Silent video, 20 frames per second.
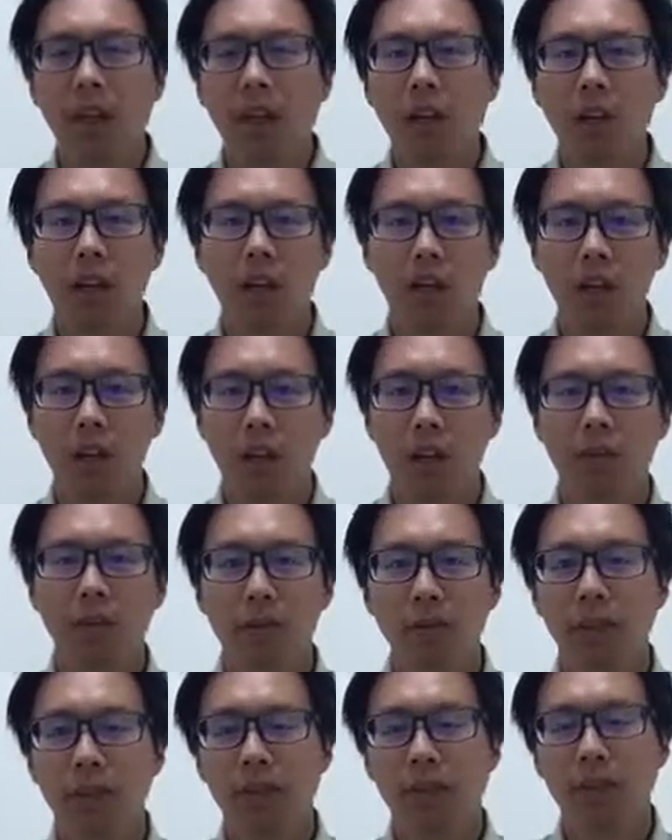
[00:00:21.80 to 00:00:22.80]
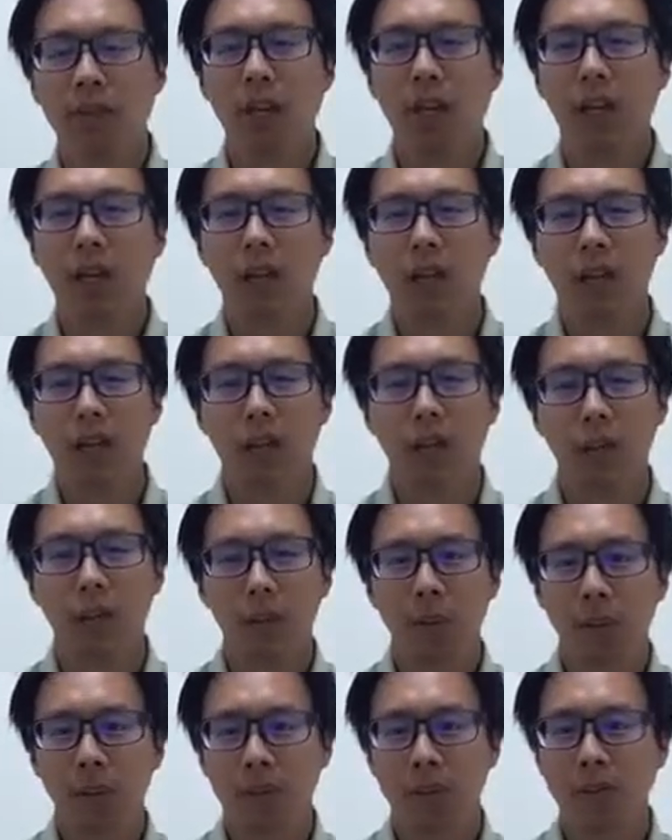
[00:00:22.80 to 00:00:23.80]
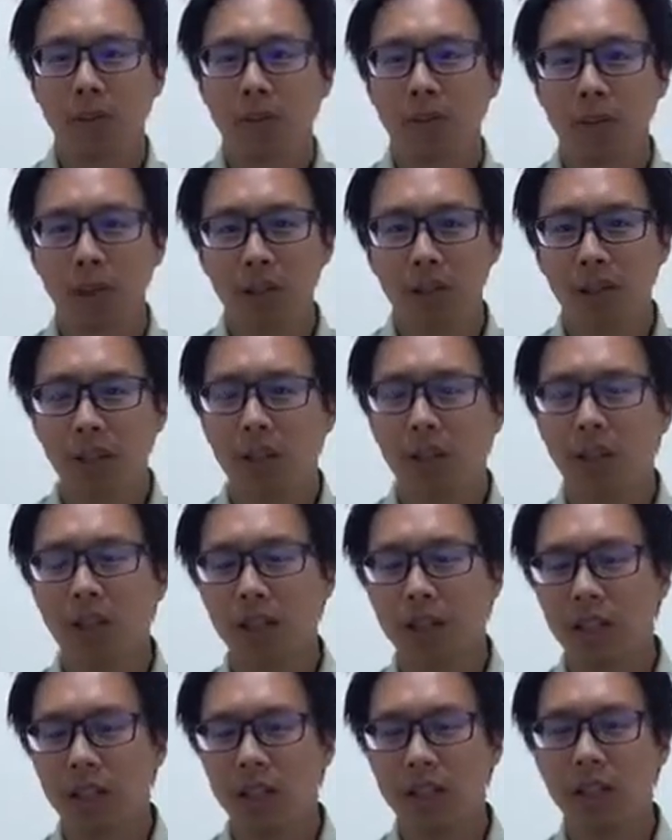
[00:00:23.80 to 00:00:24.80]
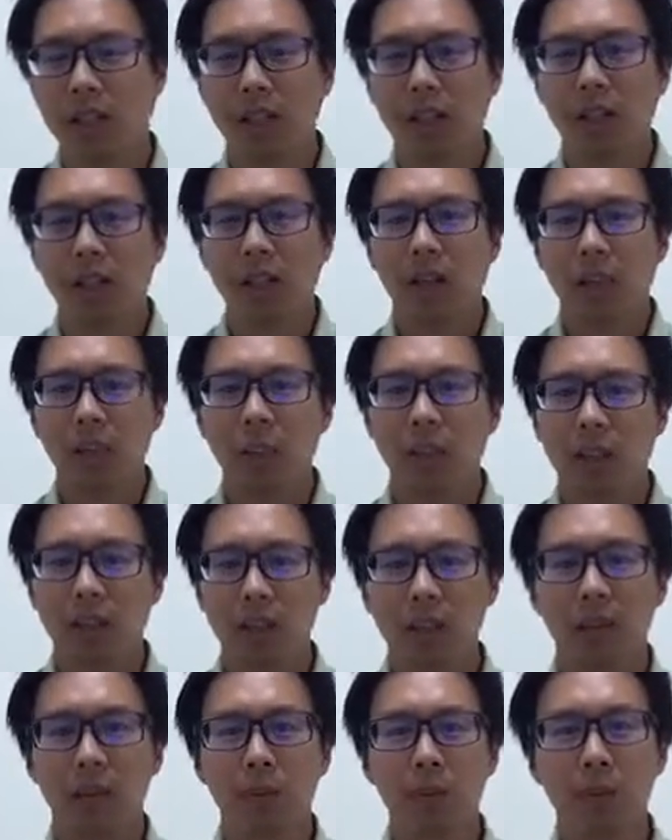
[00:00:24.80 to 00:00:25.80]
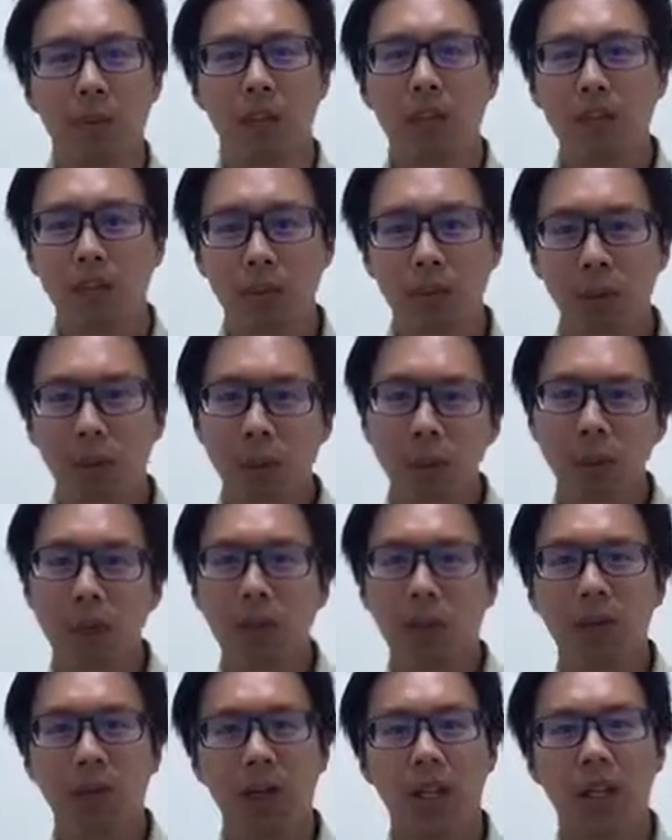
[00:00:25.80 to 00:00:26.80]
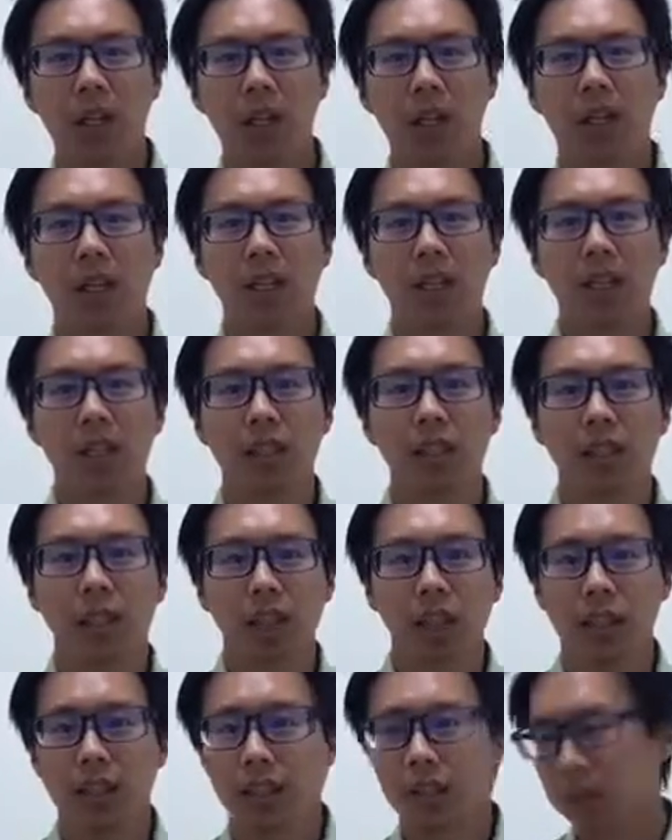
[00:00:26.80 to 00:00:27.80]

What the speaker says: If you haven't watched that, go back and watch it, and then because I'm not going to repeat what I said in last